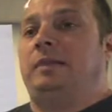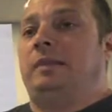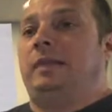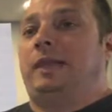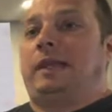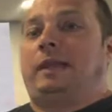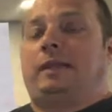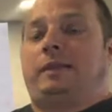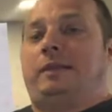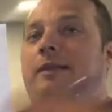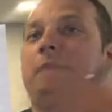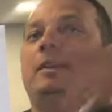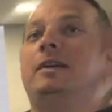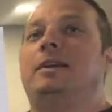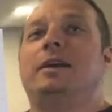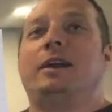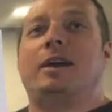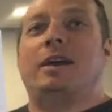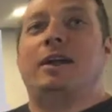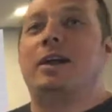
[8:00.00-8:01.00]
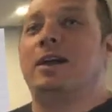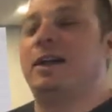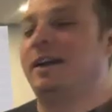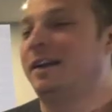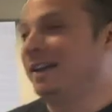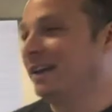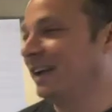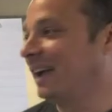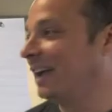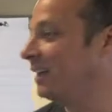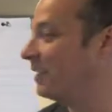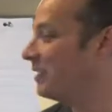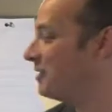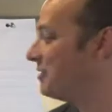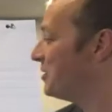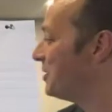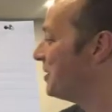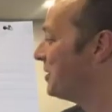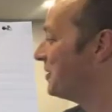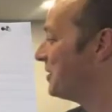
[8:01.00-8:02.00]
like, I don't
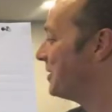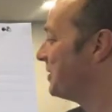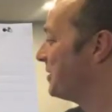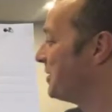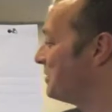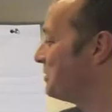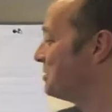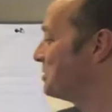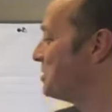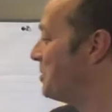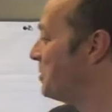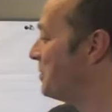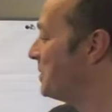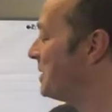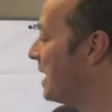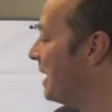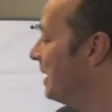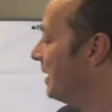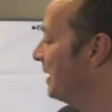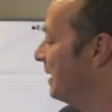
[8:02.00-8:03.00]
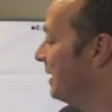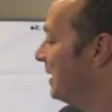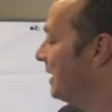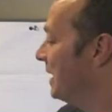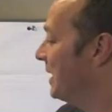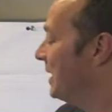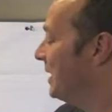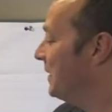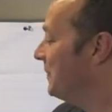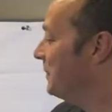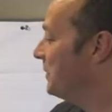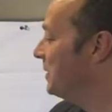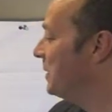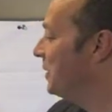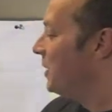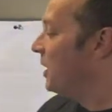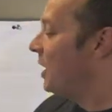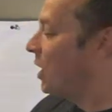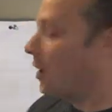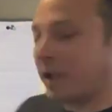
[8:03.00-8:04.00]
even know where I was going with that. Yeah,
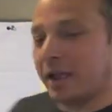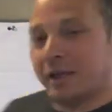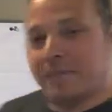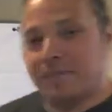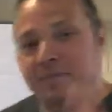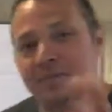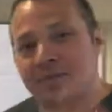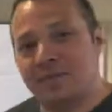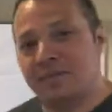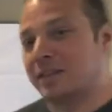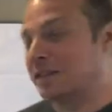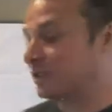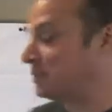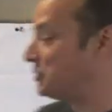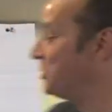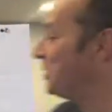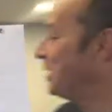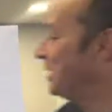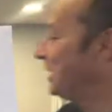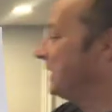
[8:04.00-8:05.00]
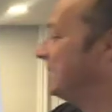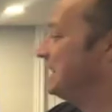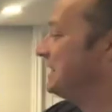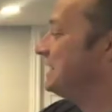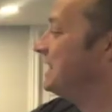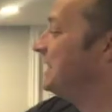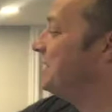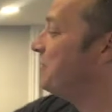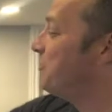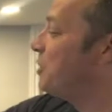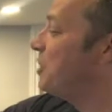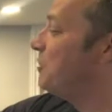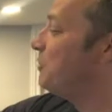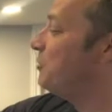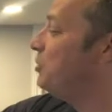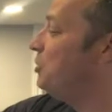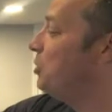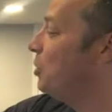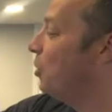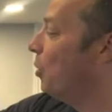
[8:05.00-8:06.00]
okay, let's do it like this.
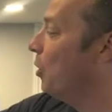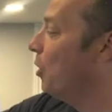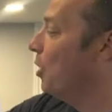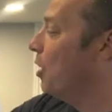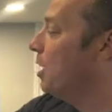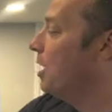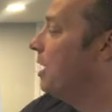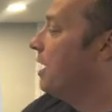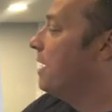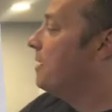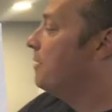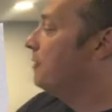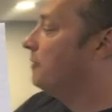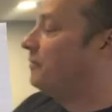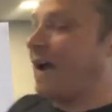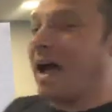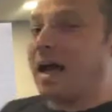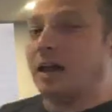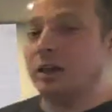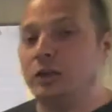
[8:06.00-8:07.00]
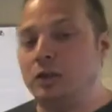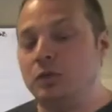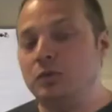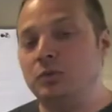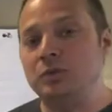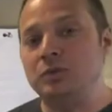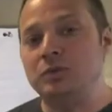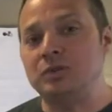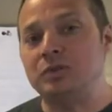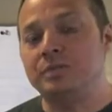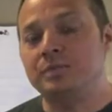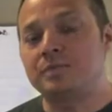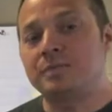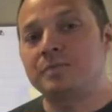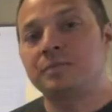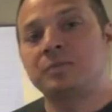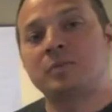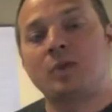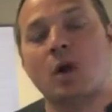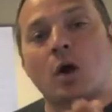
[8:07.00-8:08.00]
If your values
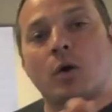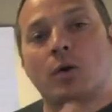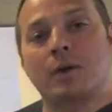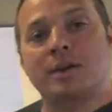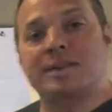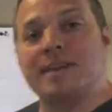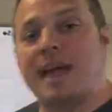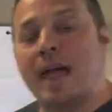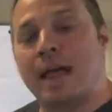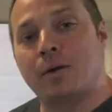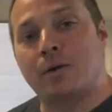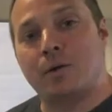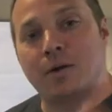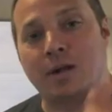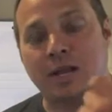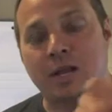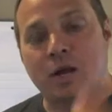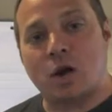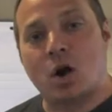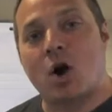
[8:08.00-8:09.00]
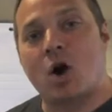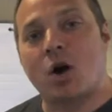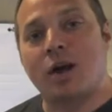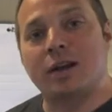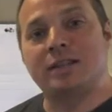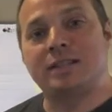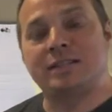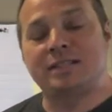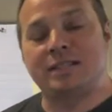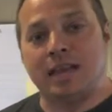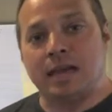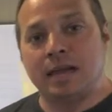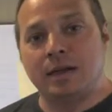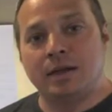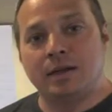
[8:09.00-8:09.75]
are integrity, honesty,